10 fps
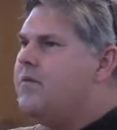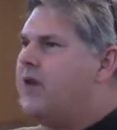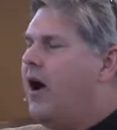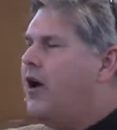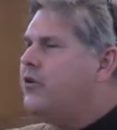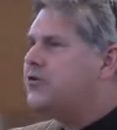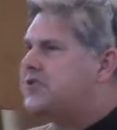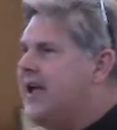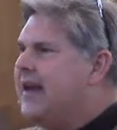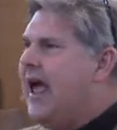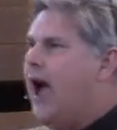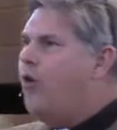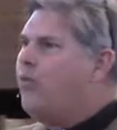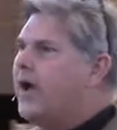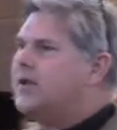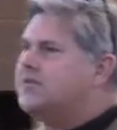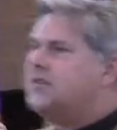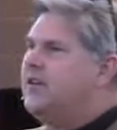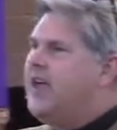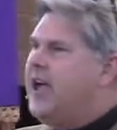To understand how
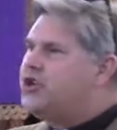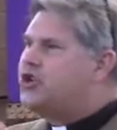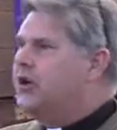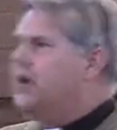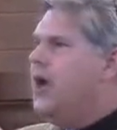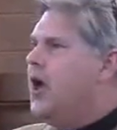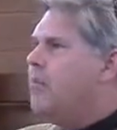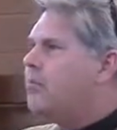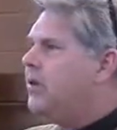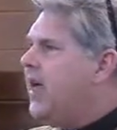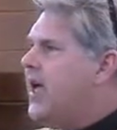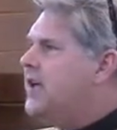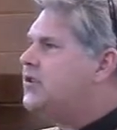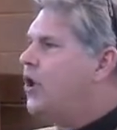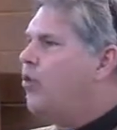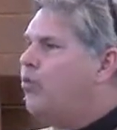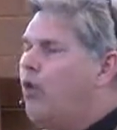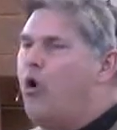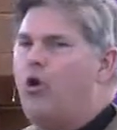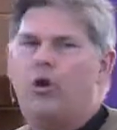reconciliation plays a
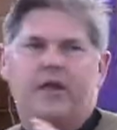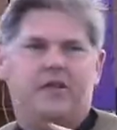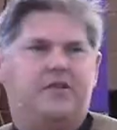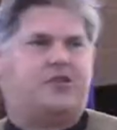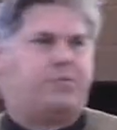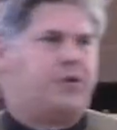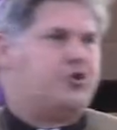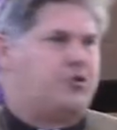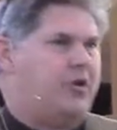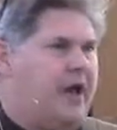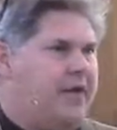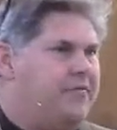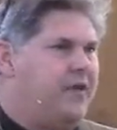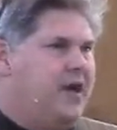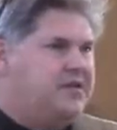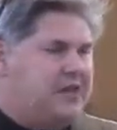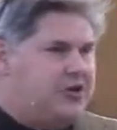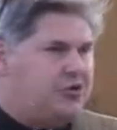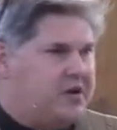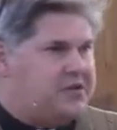role in the spiritual life,
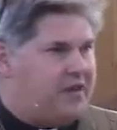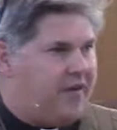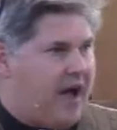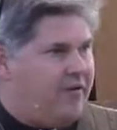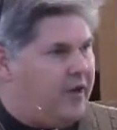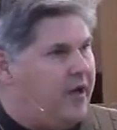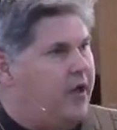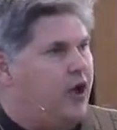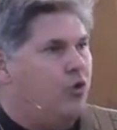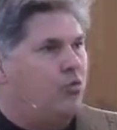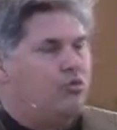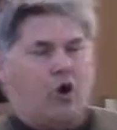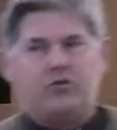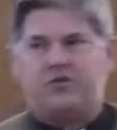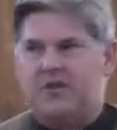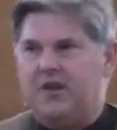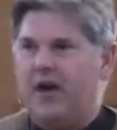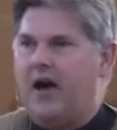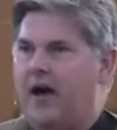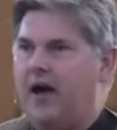St. Teresa of Avila wrote
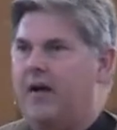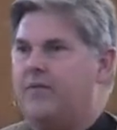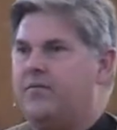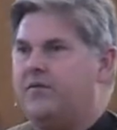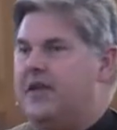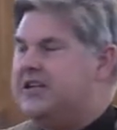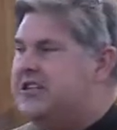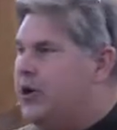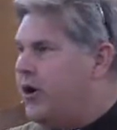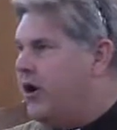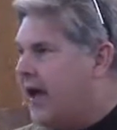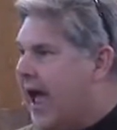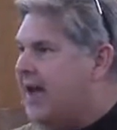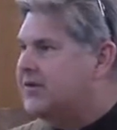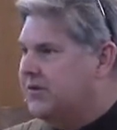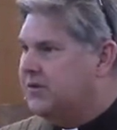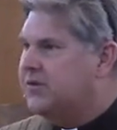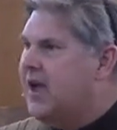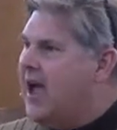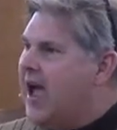the uh, interior
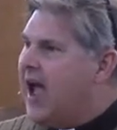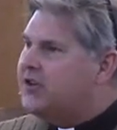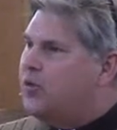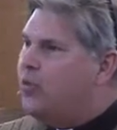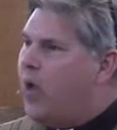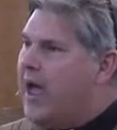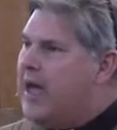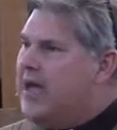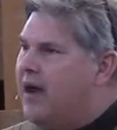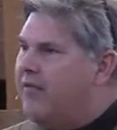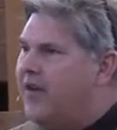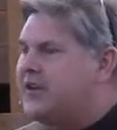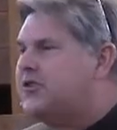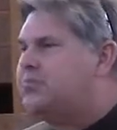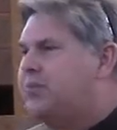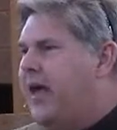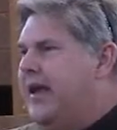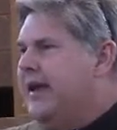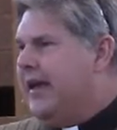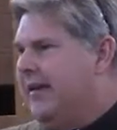castles as a way of
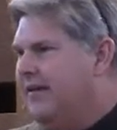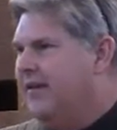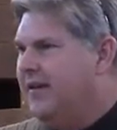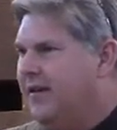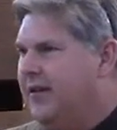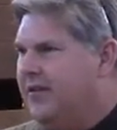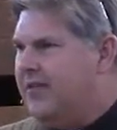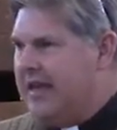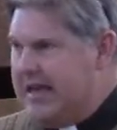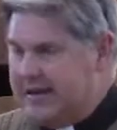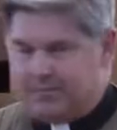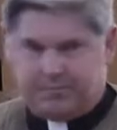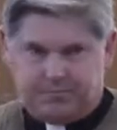explaining the,